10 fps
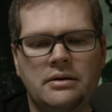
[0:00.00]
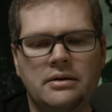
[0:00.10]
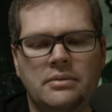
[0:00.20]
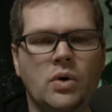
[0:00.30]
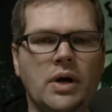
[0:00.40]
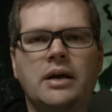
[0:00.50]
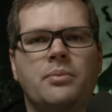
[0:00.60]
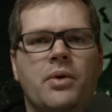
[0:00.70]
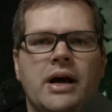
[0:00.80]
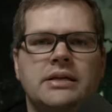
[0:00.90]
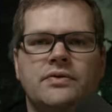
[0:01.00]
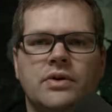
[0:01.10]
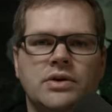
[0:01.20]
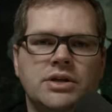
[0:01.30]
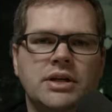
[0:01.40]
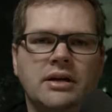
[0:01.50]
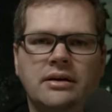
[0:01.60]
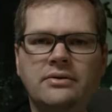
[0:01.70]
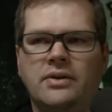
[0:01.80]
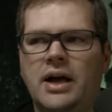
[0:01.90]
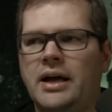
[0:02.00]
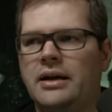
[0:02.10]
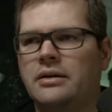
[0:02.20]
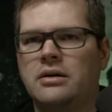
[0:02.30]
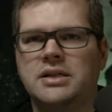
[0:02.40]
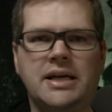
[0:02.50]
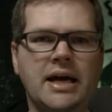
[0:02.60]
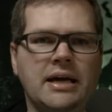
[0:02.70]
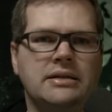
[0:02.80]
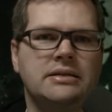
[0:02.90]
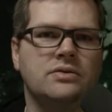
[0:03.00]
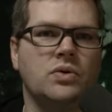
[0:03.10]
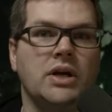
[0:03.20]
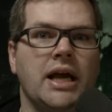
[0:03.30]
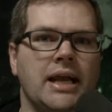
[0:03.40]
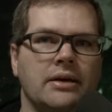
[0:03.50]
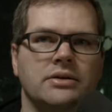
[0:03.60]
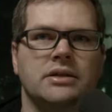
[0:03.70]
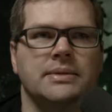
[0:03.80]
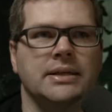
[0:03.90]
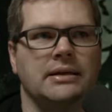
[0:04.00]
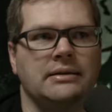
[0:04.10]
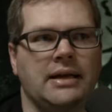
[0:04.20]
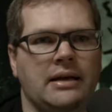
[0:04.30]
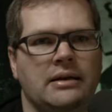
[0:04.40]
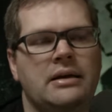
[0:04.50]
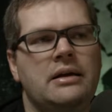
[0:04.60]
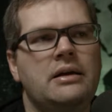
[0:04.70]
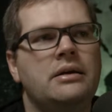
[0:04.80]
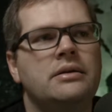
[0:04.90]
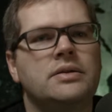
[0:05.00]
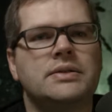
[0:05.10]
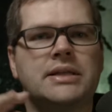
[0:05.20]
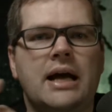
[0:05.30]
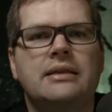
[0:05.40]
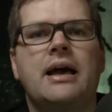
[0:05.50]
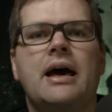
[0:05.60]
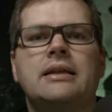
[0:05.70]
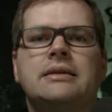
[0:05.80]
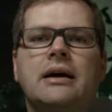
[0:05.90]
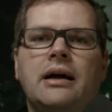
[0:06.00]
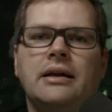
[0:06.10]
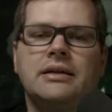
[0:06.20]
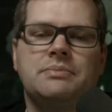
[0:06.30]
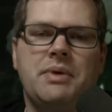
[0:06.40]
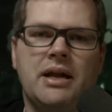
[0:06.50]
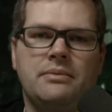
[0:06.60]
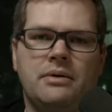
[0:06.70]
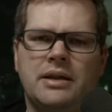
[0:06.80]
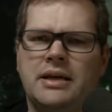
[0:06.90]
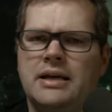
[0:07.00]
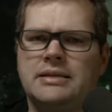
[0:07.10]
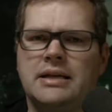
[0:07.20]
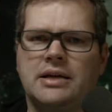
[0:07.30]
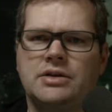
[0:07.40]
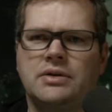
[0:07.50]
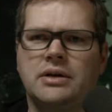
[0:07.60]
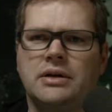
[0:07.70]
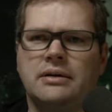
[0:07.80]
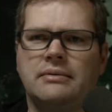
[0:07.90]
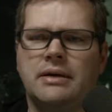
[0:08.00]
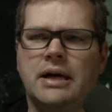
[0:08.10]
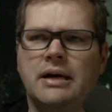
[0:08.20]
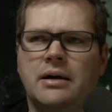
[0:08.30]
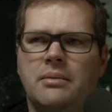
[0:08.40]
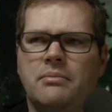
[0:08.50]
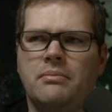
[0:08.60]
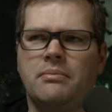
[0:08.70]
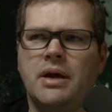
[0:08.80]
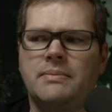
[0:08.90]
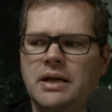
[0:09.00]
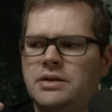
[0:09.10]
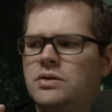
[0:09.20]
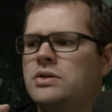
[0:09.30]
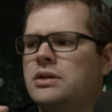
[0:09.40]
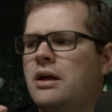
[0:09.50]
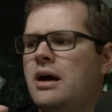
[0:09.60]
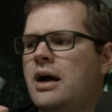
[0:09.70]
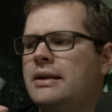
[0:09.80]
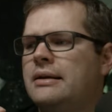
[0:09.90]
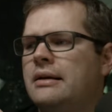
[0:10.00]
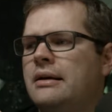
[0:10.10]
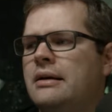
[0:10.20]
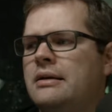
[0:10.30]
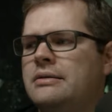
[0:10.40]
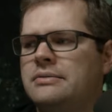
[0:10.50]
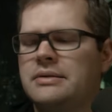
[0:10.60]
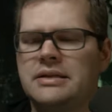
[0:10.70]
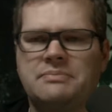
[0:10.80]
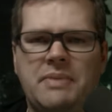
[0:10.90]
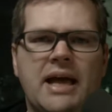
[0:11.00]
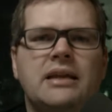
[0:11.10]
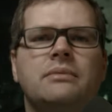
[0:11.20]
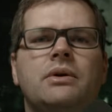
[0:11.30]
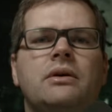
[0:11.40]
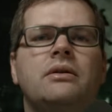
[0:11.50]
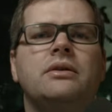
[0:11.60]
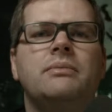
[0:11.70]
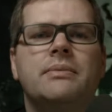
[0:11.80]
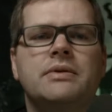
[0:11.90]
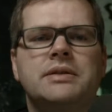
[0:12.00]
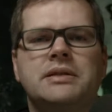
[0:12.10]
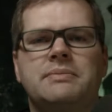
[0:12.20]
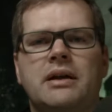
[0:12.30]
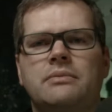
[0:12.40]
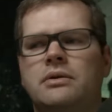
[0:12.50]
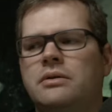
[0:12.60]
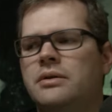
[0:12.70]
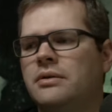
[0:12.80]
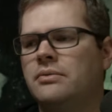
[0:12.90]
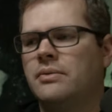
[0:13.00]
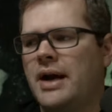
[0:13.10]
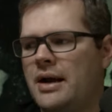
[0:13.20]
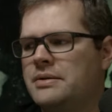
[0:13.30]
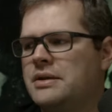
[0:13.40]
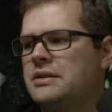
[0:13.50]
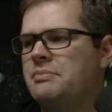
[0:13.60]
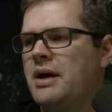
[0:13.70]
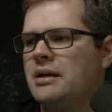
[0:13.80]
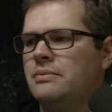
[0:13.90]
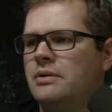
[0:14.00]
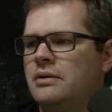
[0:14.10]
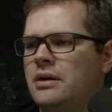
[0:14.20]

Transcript: more enterprise version of like an RTX 2080 or something like that. So it's got that. It's got expandable. I think it has an extra M.2 slot. So it's expandable. The memory is expandable. The RAM is expandable.